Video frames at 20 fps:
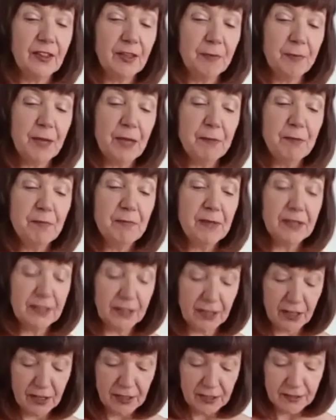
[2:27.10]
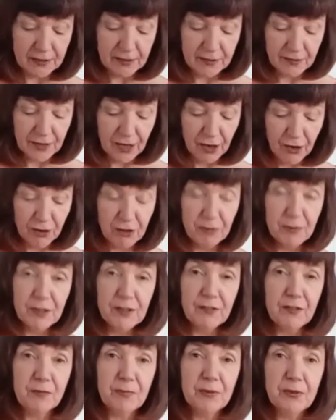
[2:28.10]
the paper mill girl, the heroine
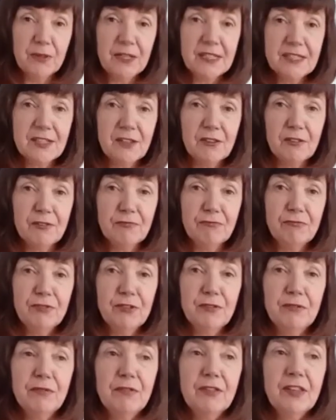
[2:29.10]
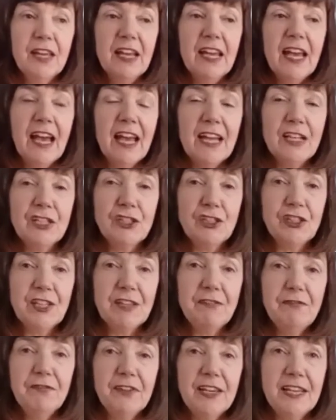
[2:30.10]
of the book, is called Ruth, and
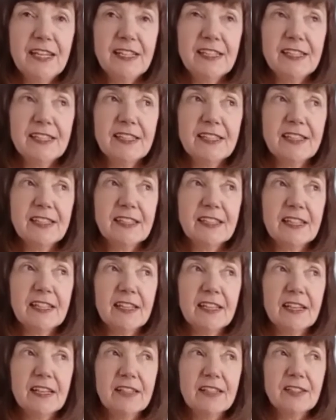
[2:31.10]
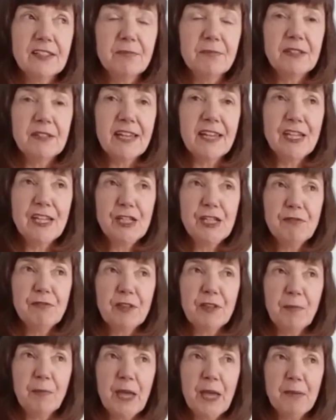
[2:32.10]
she faces some danger
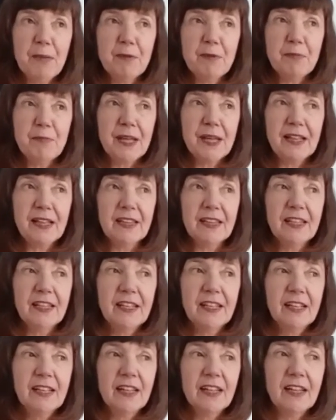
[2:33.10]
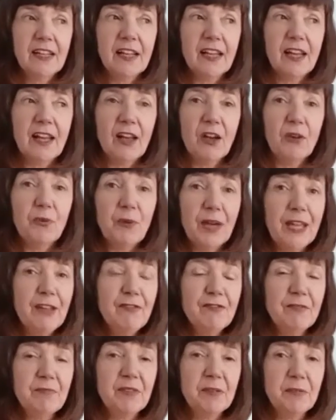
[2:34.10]
at the paper mill away
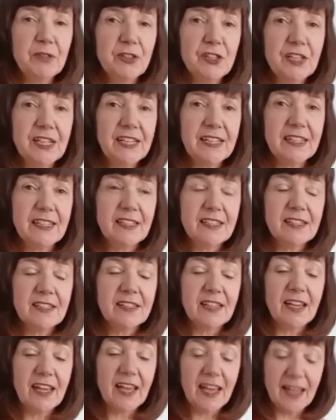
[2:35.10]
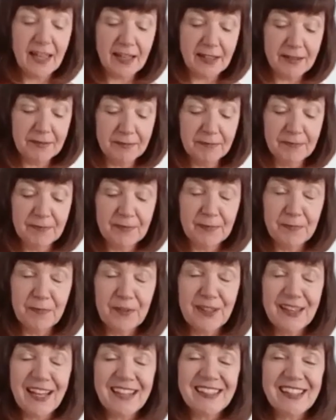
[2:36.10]
from the machines.
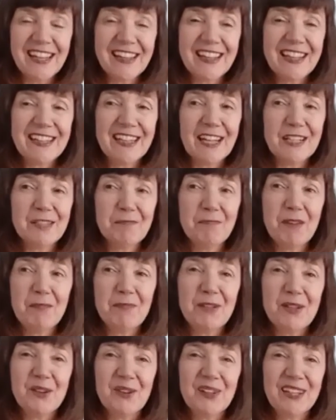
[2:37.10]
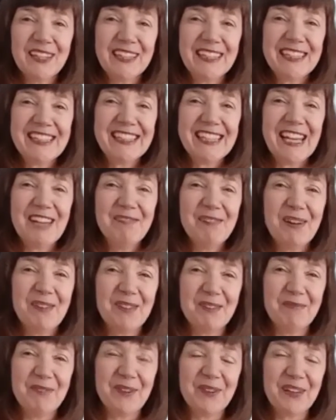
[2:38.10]
I think that's maybe all I can say
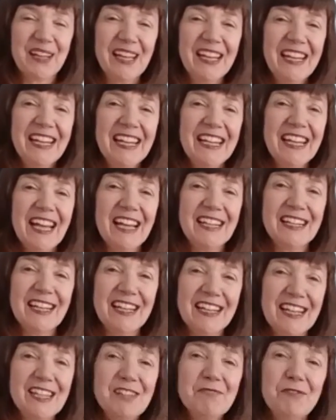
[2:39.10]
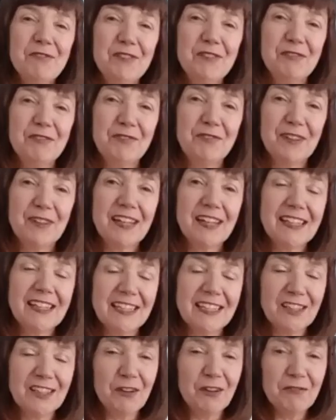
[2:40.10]
about the book. It is wonderful. I
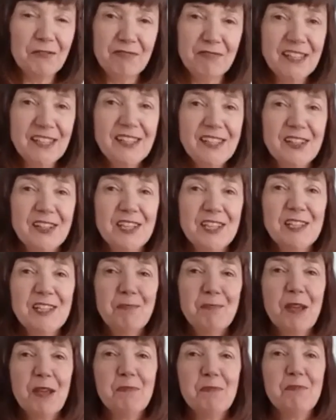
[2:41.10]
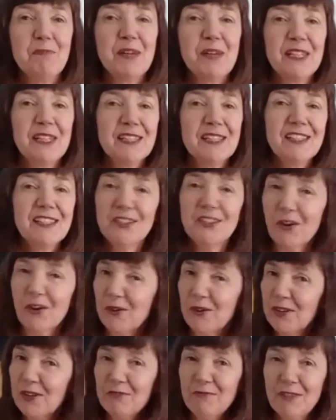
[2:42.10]
did a lot of research into paper mills, not
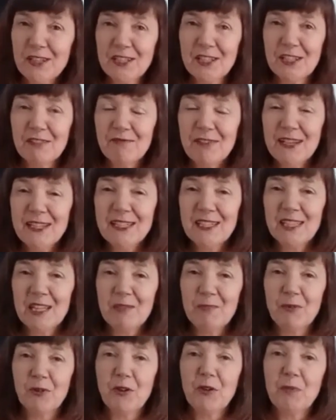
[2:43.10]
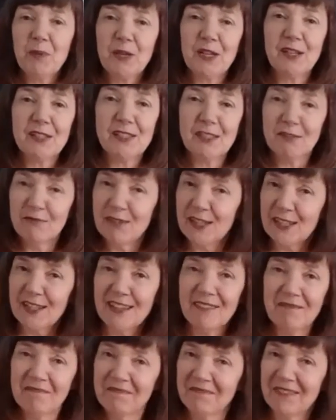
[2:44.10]
all of which you'll read in the book, because the
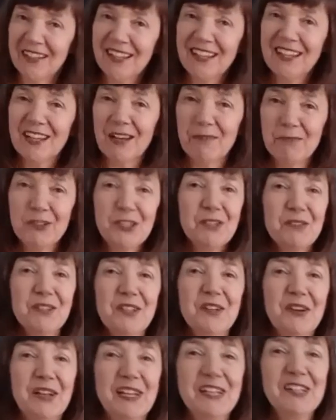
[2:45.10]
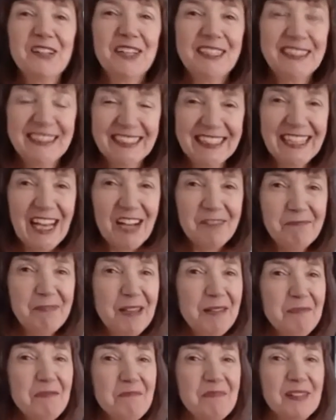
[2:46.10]
reader, I'm sure you're not interested in how
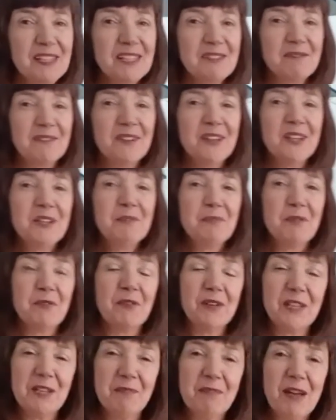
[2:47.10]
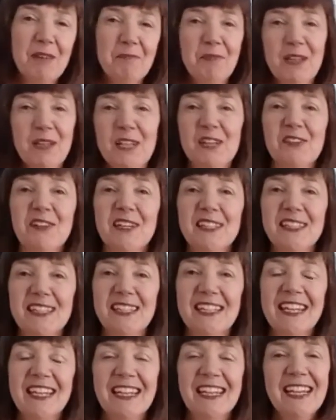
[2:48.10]
paper mills work, but what you might be
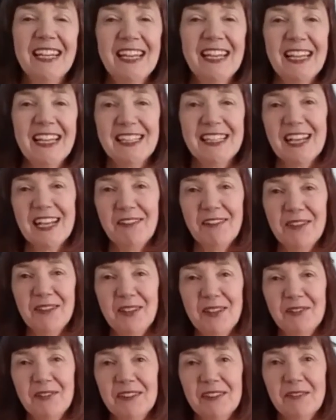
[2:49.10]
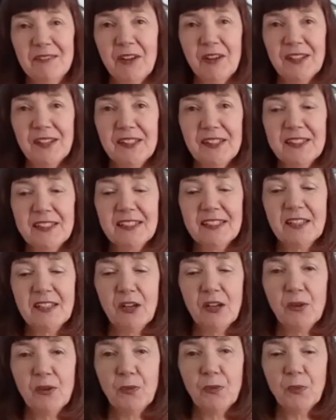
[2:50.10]
interested in is how the young girls
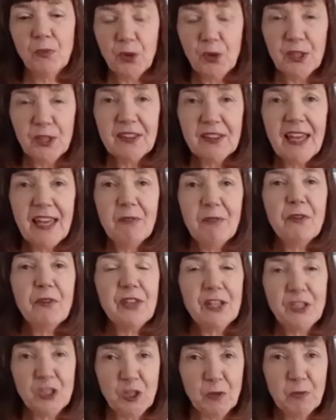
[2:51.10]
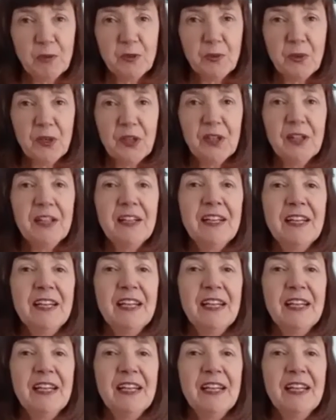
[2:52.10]
work there, what their jobs were.